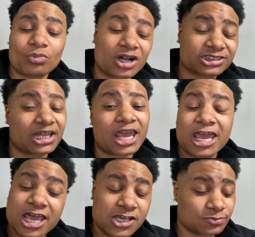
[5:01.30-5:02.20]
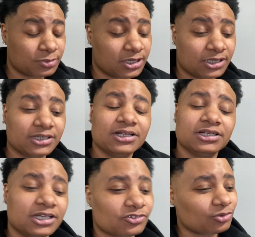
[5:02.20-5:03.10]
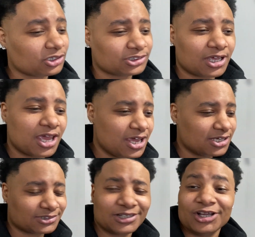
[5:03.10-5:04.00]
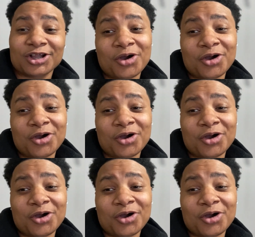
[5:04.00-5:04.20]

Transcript: watch the ads, man. Let's watch the ads. Go